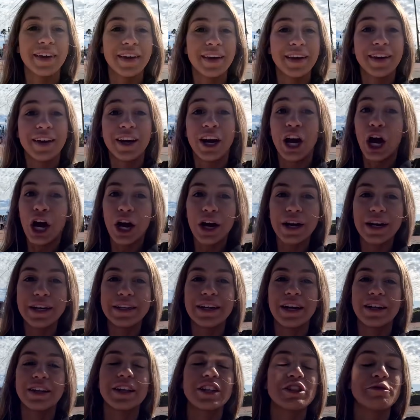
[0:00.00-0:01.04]
All right,
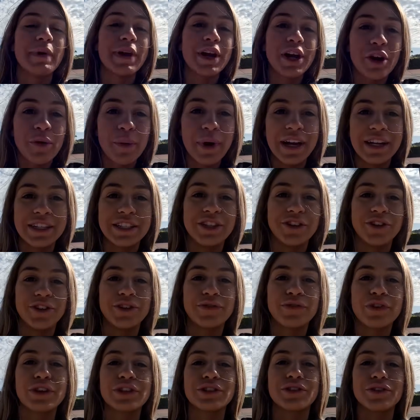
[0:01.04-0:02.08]
now let's make our way into
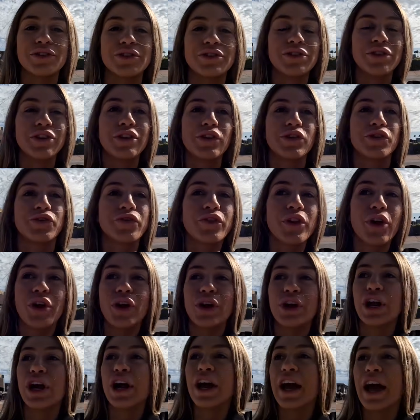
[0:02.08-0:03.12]
Universal Studios
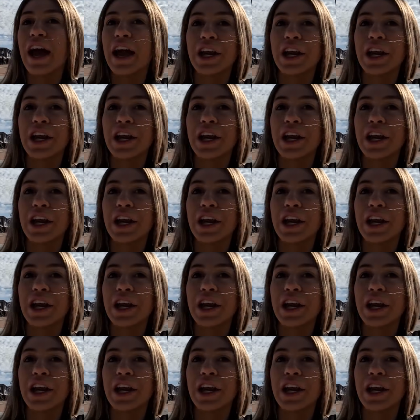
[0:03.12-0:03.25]
Florida.